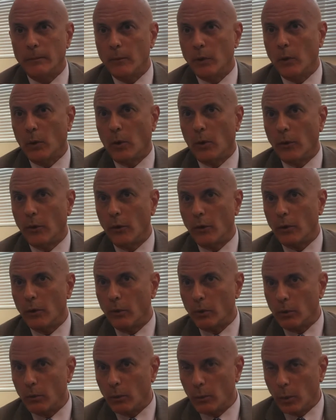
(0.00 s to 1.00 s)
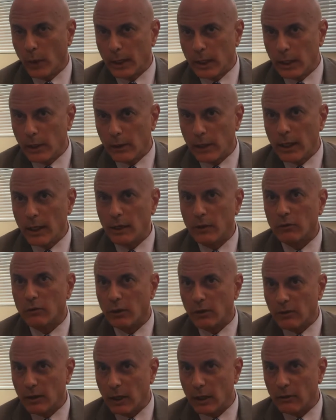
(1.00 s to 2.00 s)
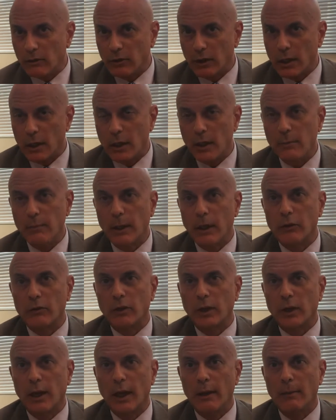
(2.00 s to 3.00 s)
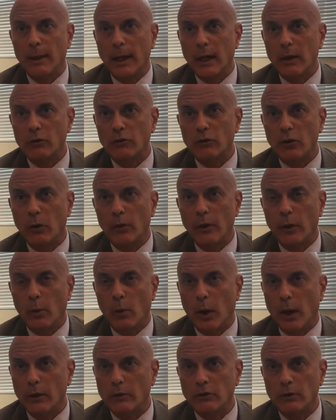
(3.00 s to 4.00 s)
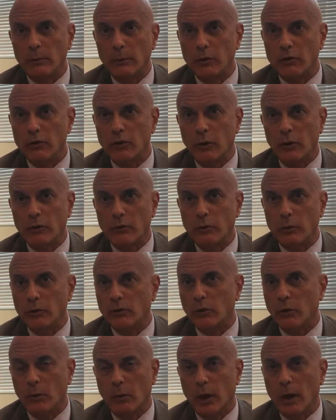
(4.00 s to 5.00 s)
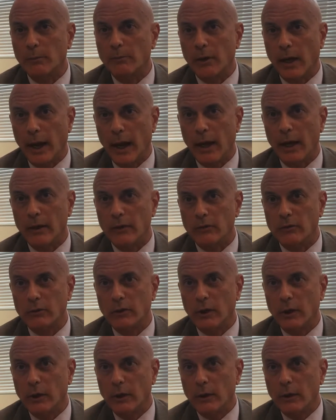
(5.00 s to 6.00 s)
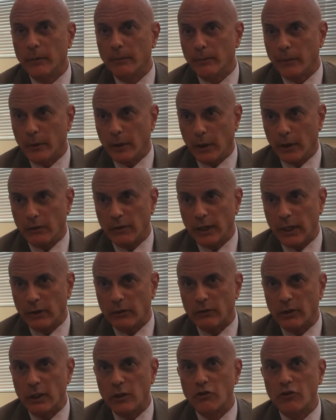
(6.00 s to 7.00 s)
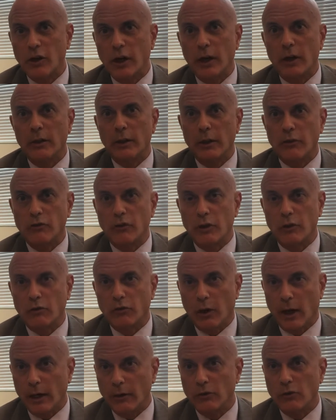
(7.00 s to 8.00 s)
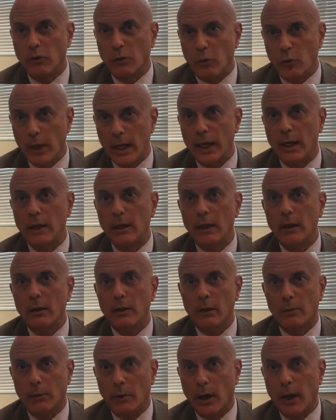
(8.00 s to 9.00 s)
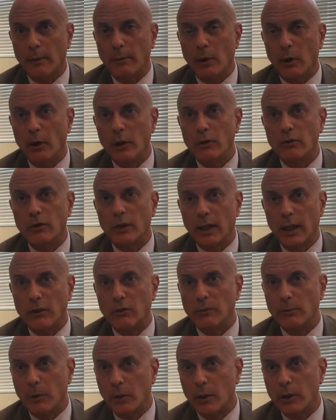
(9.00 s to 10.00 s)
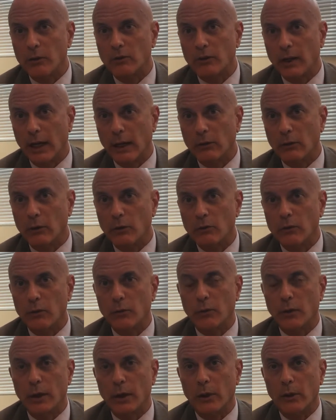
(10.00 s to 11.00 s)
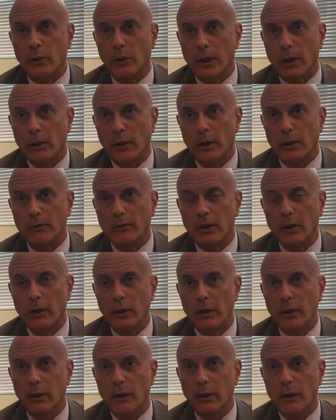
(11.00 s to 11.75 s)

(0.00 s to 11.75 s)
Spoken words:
All the WikiLeaks, the DNC emails that came out showed that Wasserman Schultz was corrupt as a DNC chair, that she tried to rig the primaries against Bernie Sanders and for Hillary Clinton.